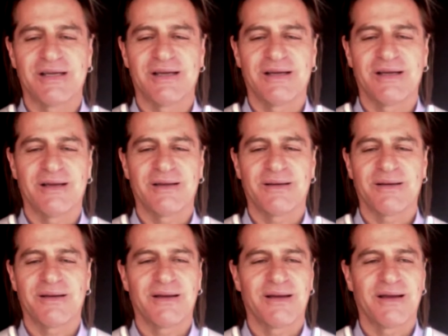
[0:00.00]

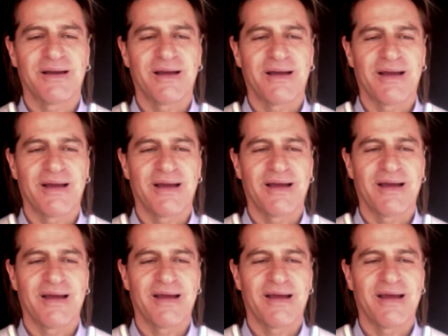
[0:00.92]

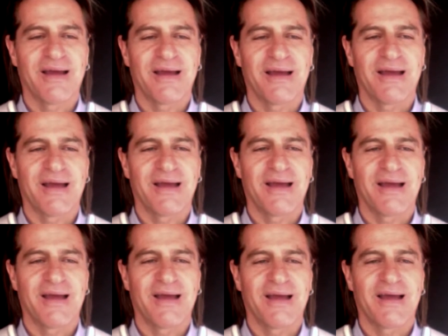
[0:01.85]

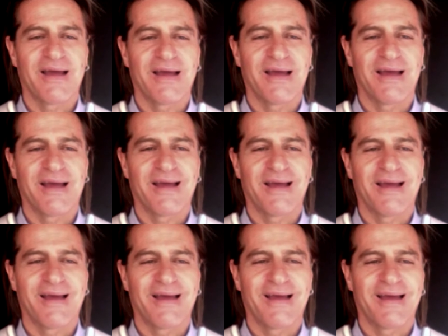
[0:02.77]

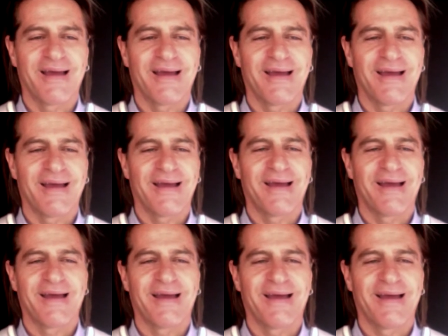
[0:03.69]

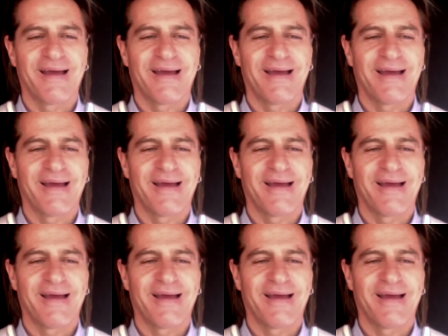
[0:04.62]
Nothing is said.